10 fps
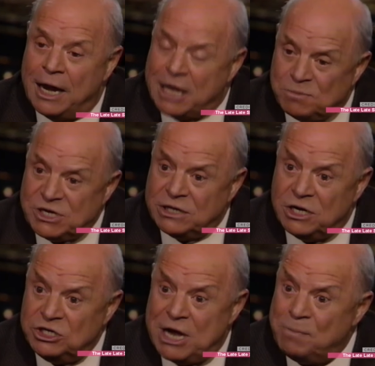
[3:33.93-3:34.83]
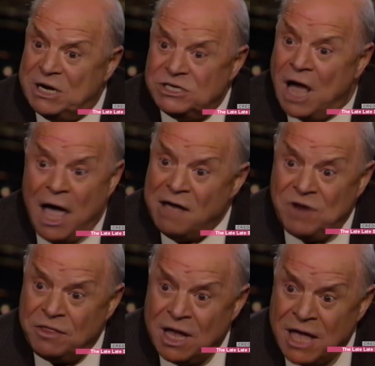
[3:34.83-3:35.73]
And I kept saying to the Japanese, I
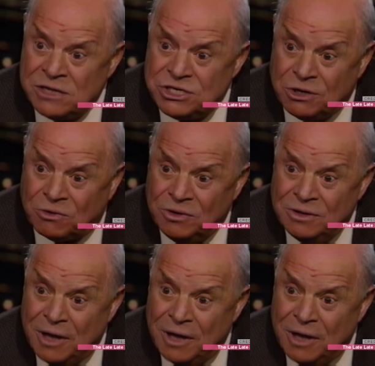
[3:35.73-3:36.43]
have nothing against you.